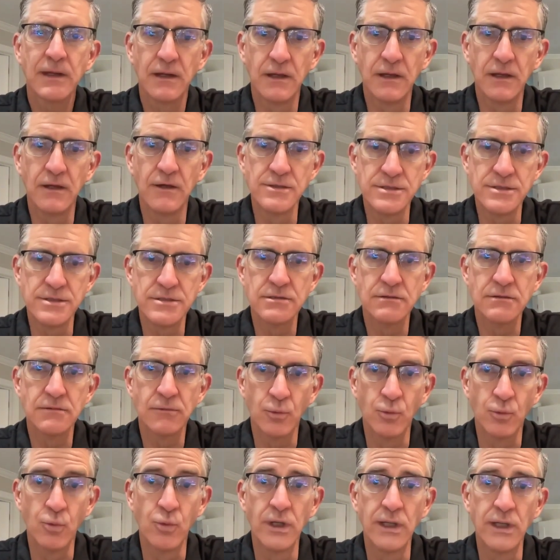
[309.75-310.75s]
is
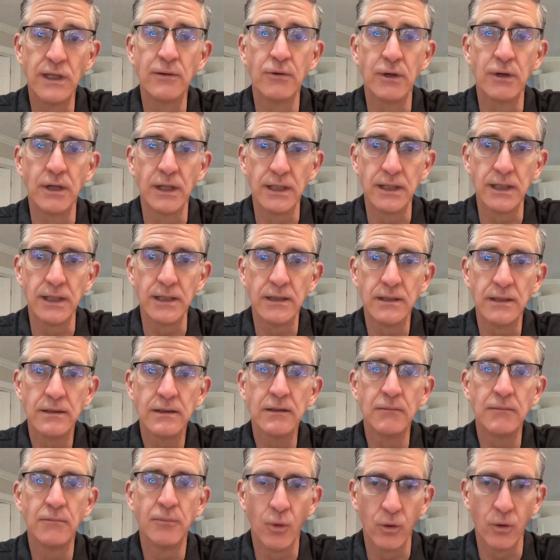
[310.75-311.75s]
really, really
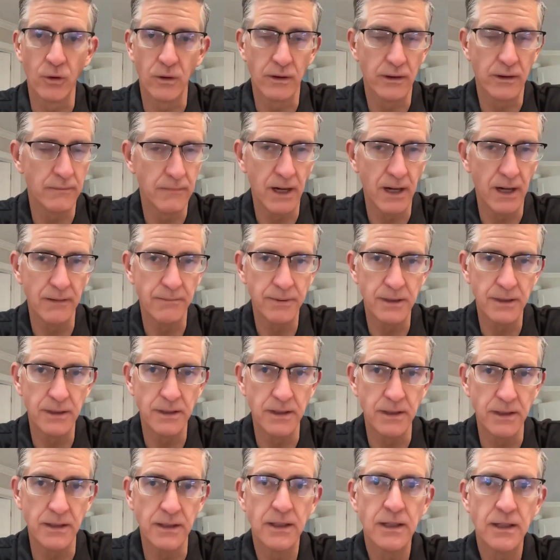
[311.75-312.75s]
important in my
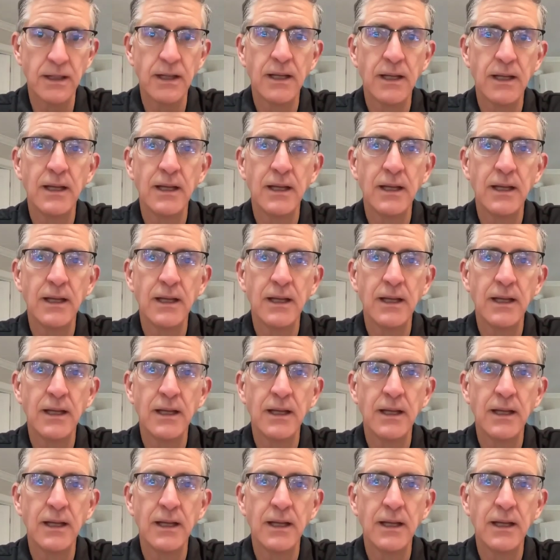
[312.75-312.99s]
opinion.